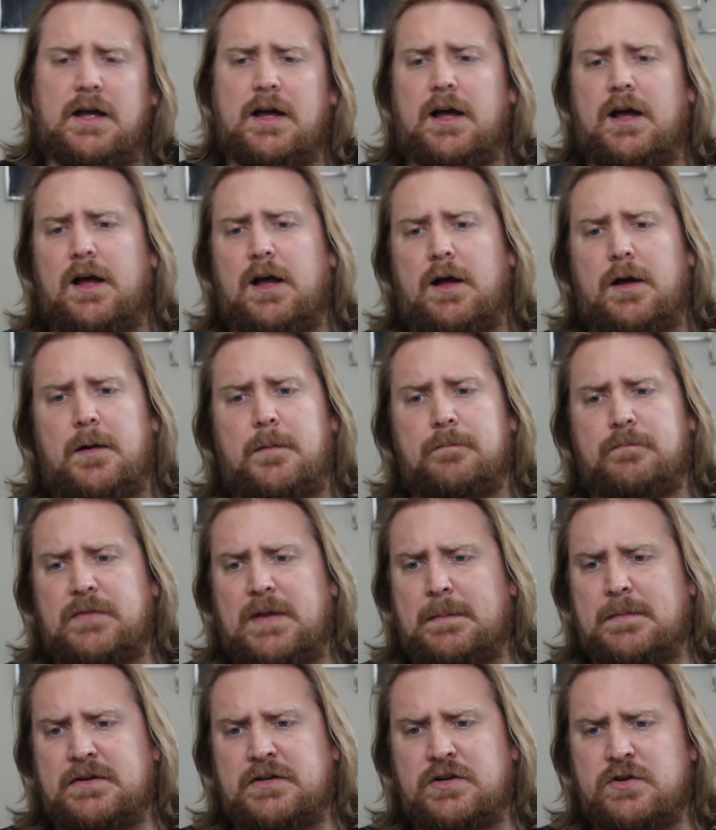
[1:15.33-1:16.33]

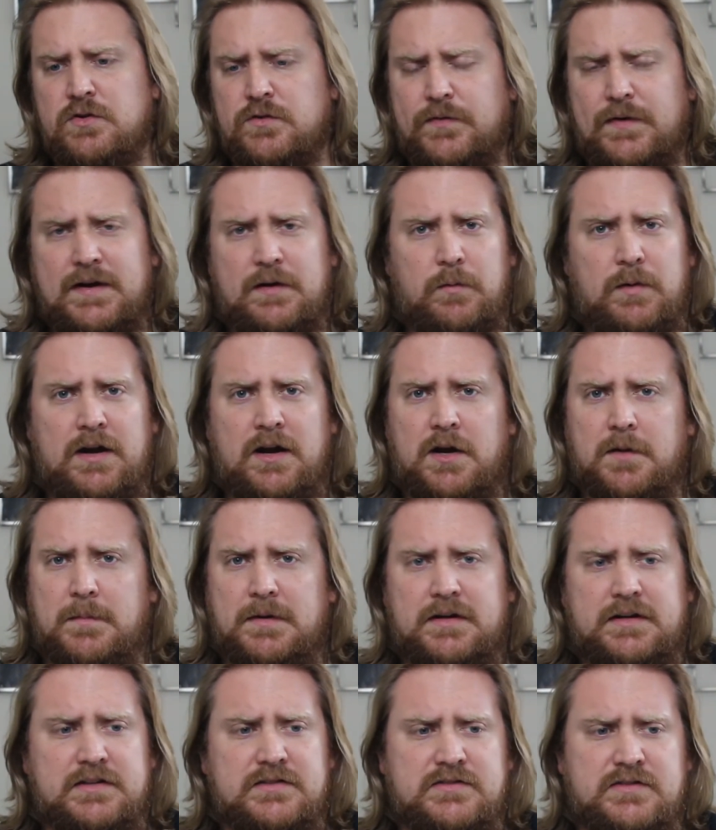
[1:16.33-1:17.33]
I'm a huge fan of Wet Hot
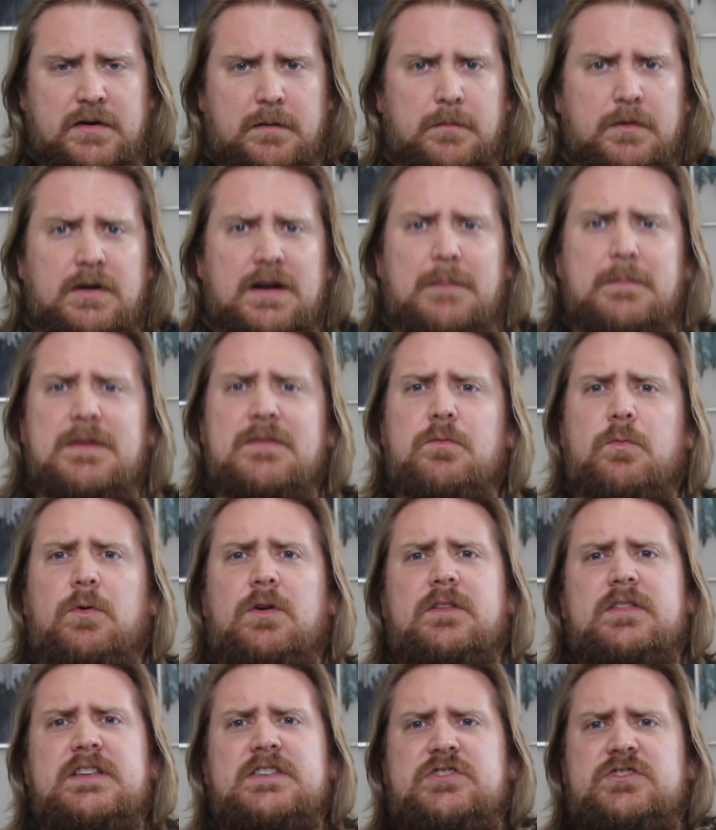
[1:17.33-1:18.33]
American Summer. I'm even
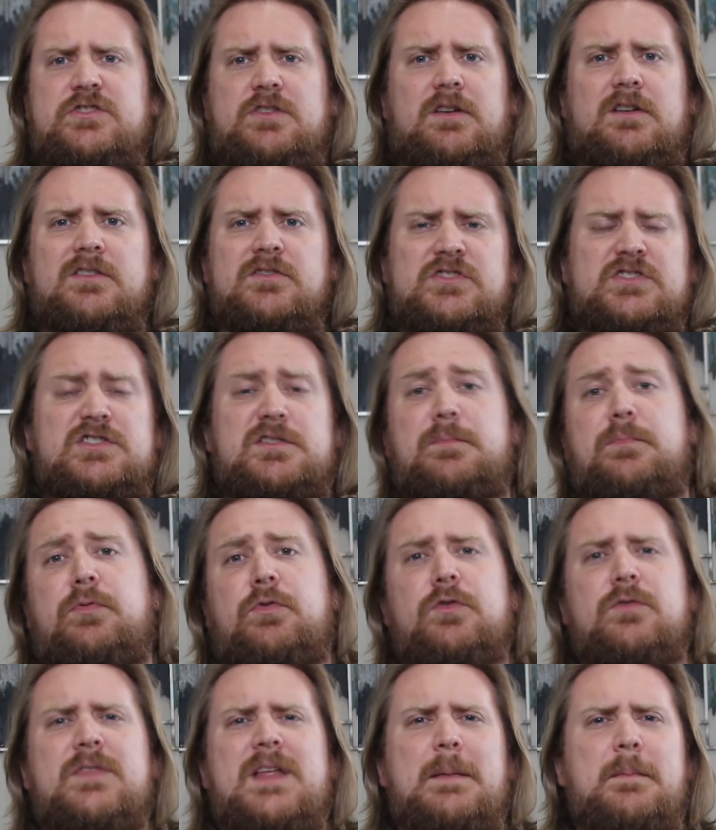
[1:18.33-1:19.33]
wearing this shirt just to
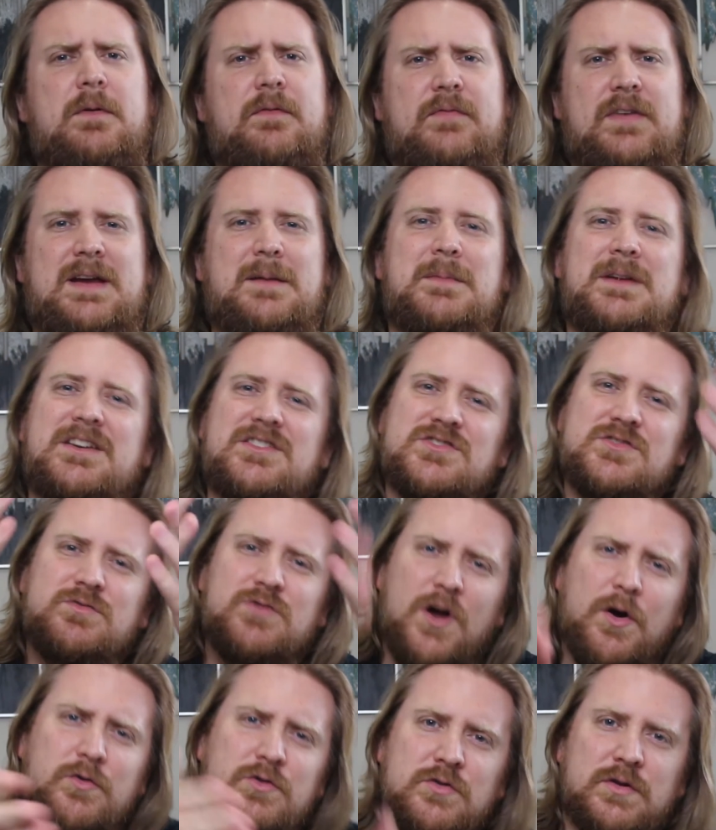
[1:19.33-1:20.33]
prove that I'm a fan, because you
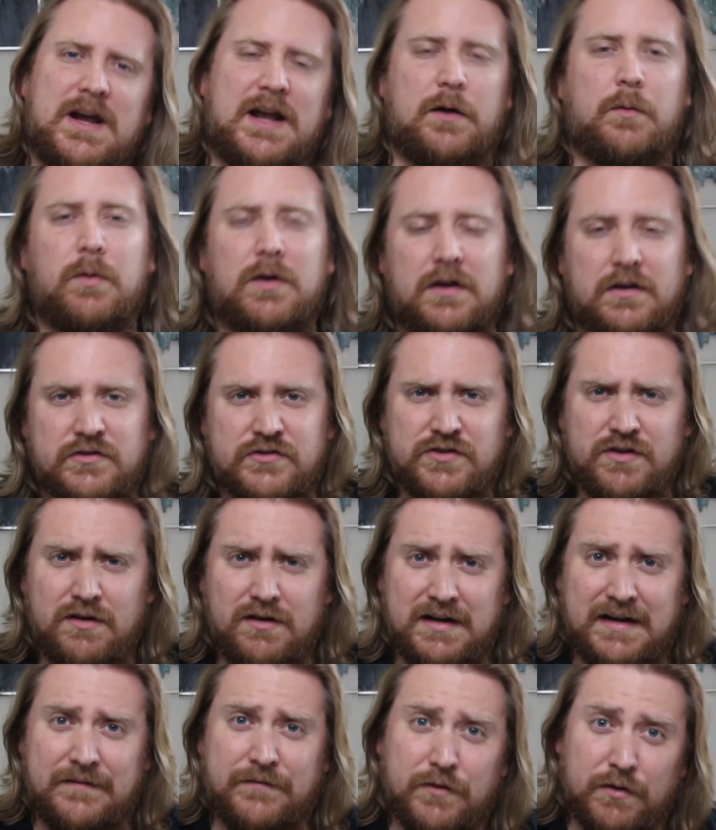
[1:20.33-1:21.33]
know you gotta wear a
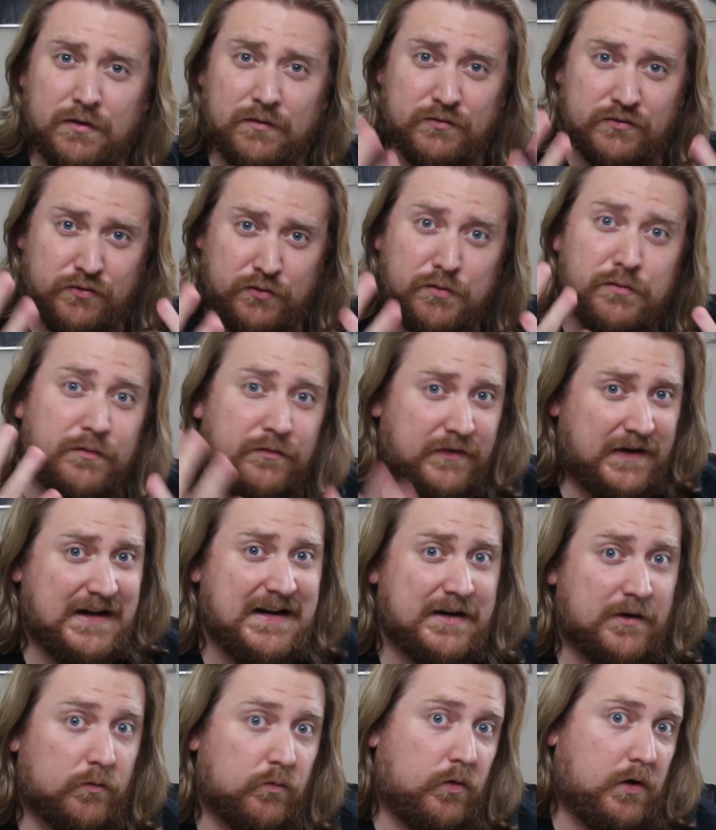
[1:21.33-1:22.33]
shirt if you're a true
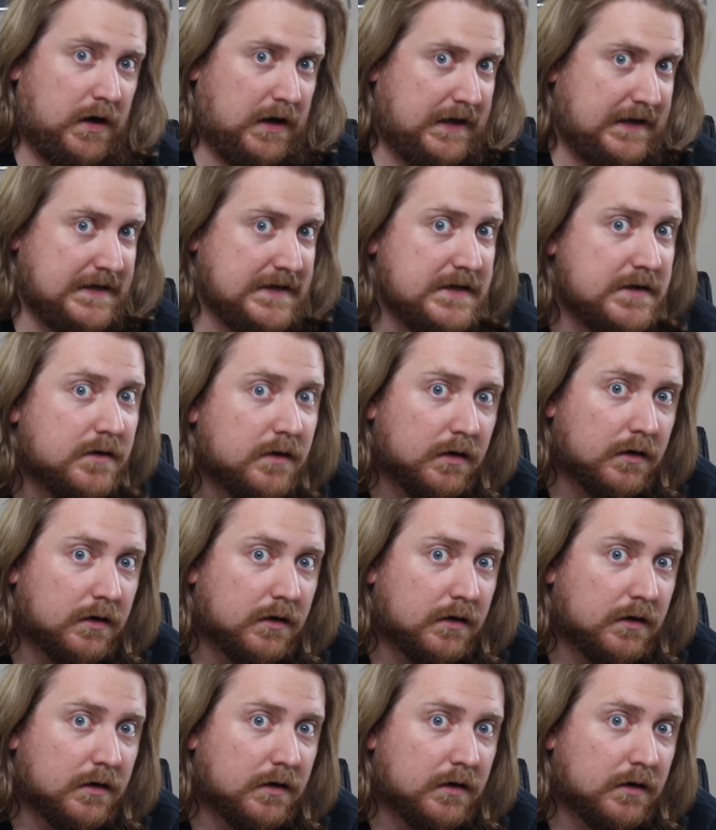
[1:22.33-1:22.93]
fan, right?